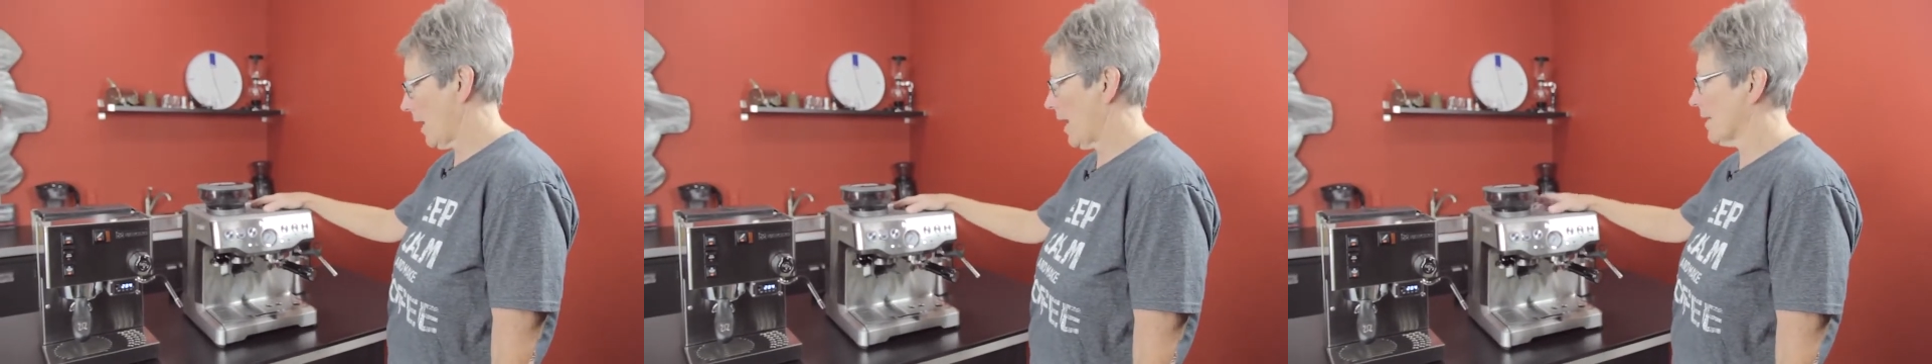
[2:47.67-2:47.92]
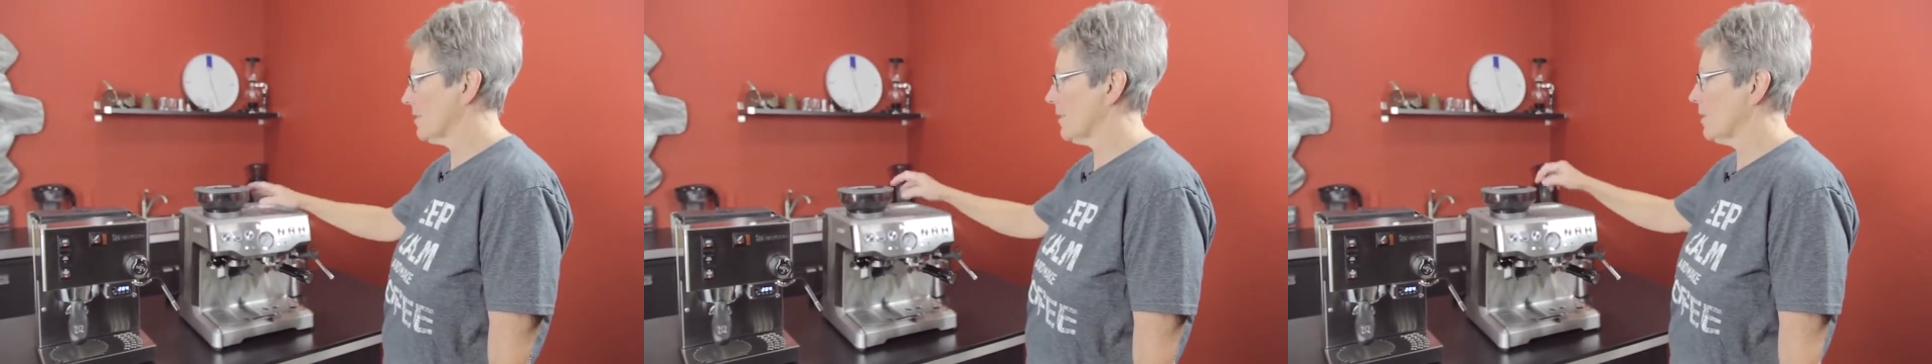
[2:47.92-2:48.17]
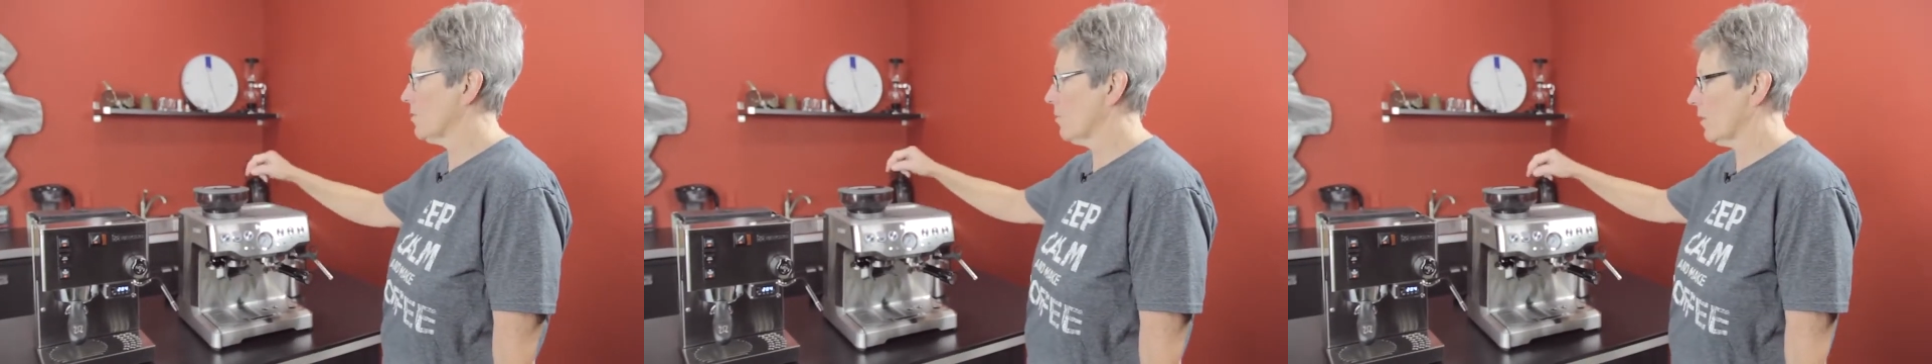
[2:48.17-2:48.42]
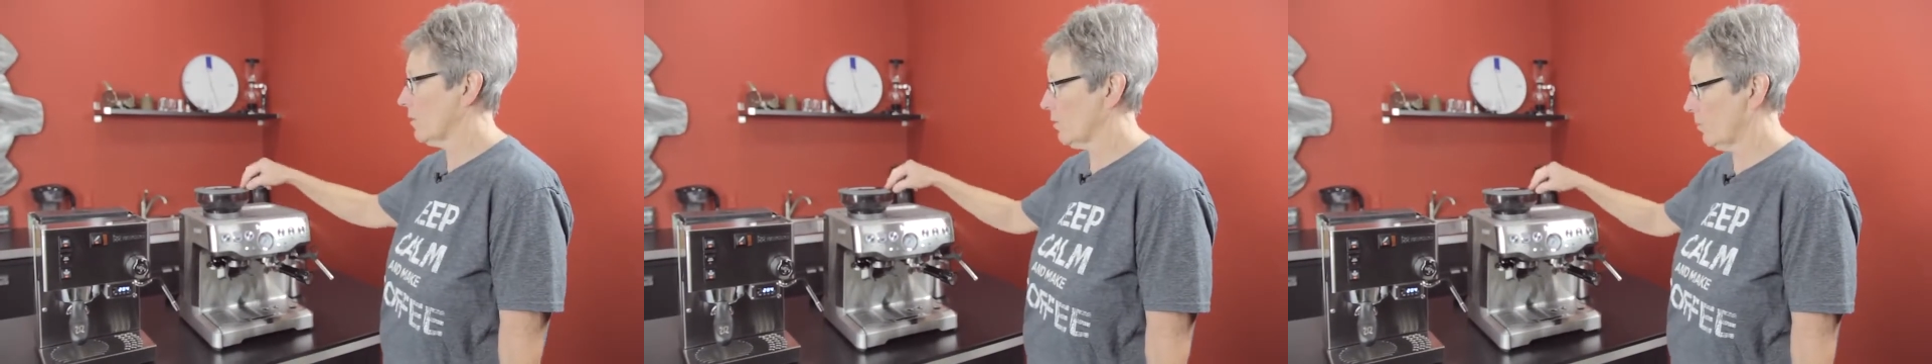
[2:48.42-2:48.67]
has a
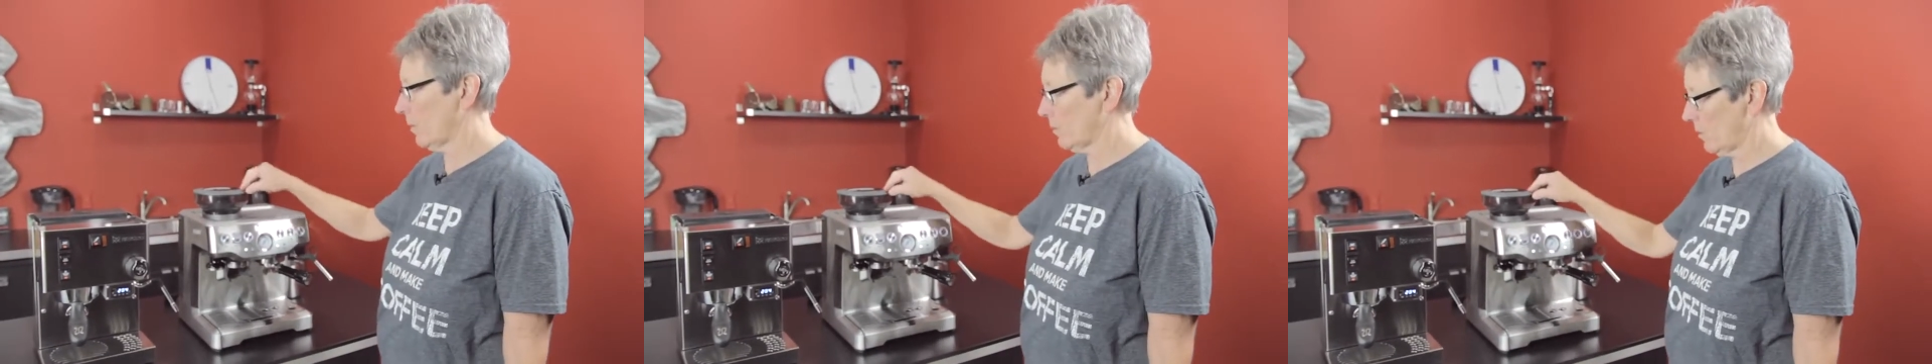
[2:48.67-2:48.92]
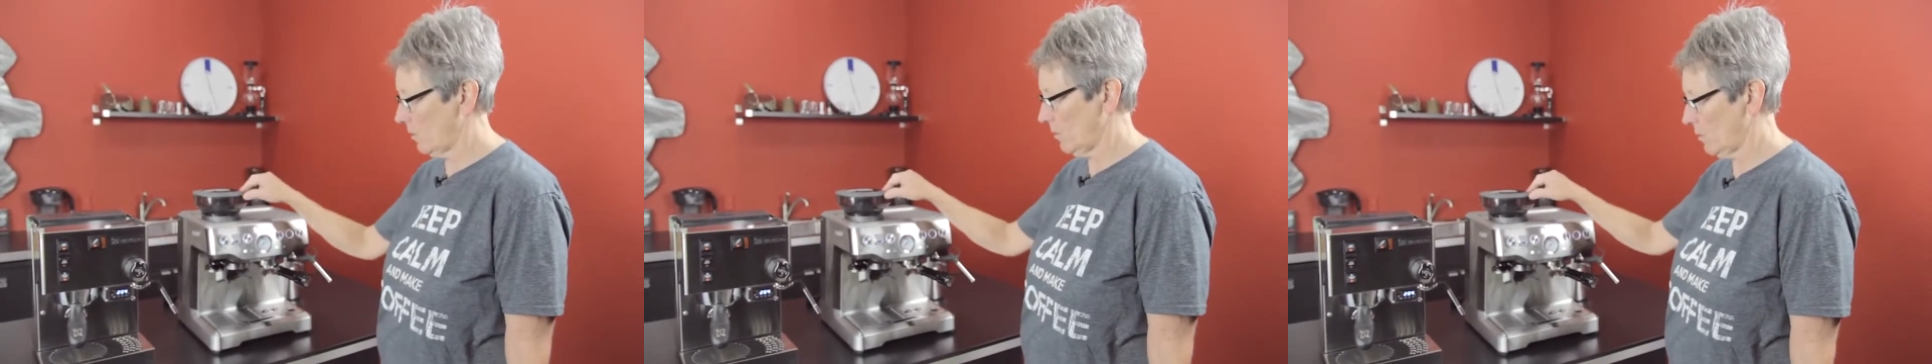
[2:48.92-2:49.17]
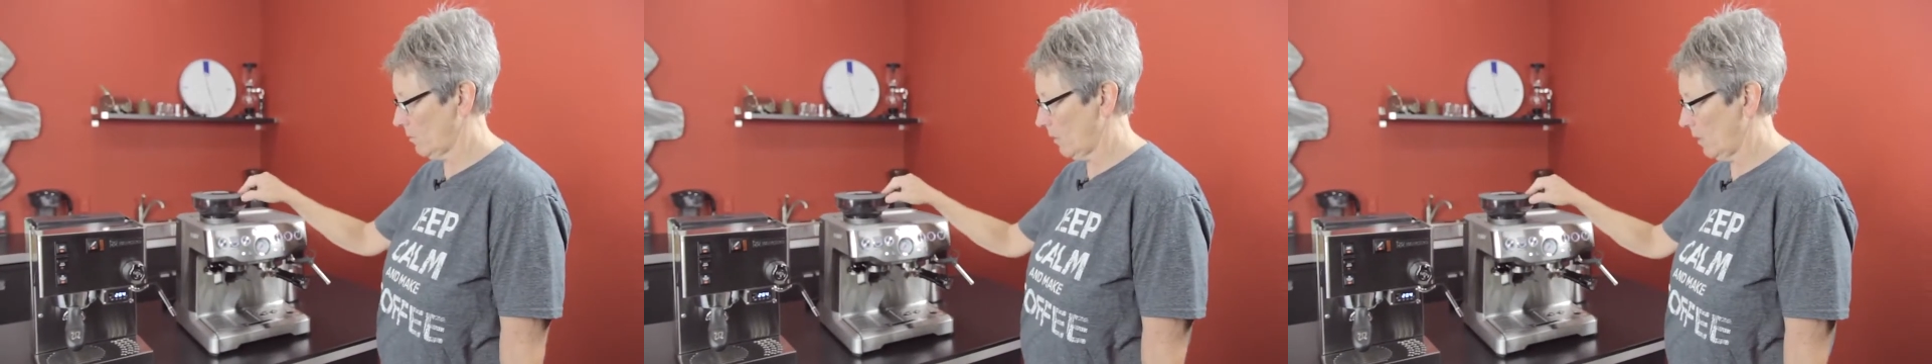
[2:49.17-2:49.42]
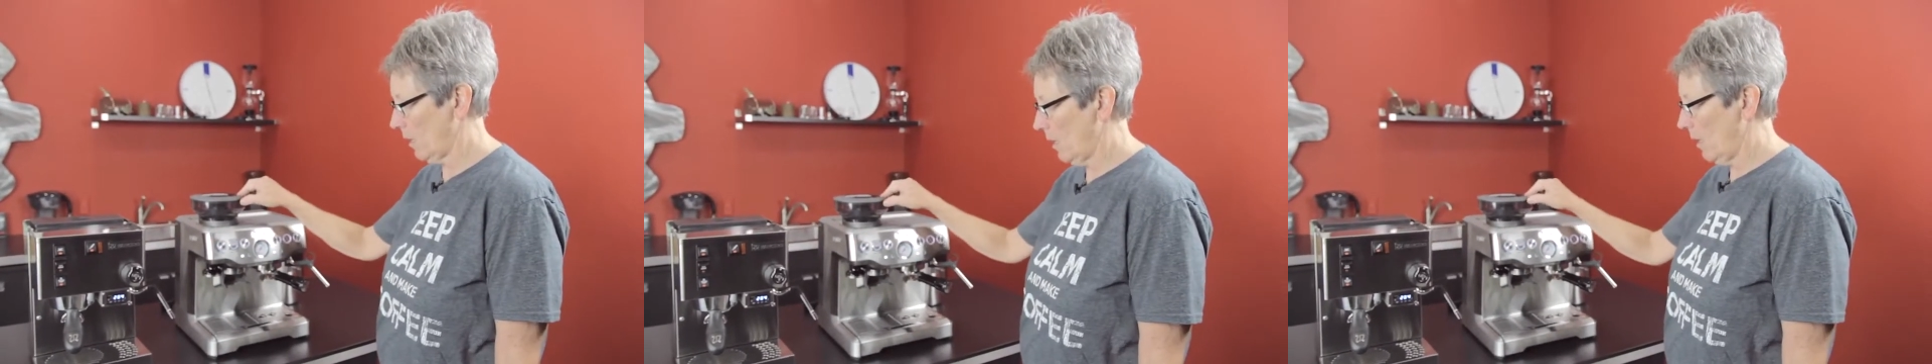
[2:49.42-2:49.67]
grinder built into it.